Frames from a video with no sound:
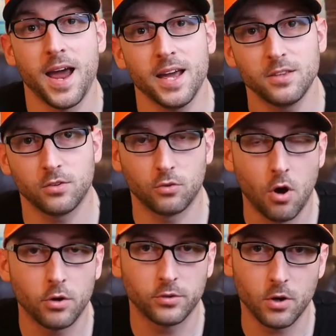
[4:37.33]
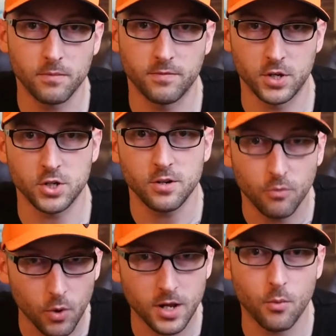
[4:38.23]
I had this long-term vision
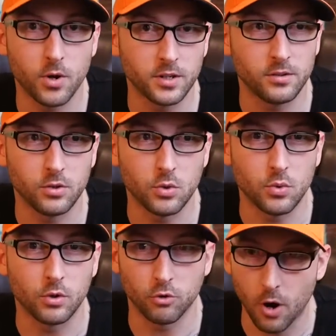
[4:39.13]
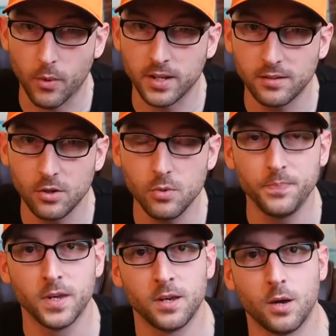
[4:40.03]
of what I wanted to grow into.